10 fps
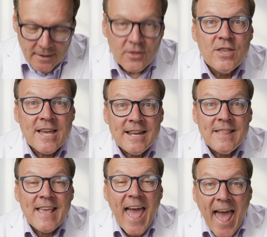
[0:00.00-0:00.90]
Then in
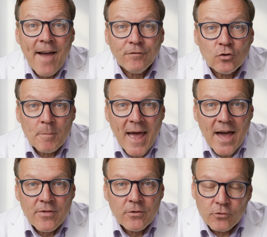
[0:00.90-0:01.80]
the
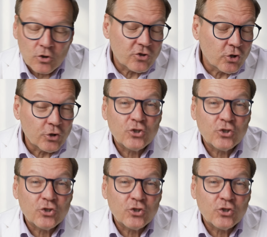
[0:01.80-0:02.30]
aftermath, they're still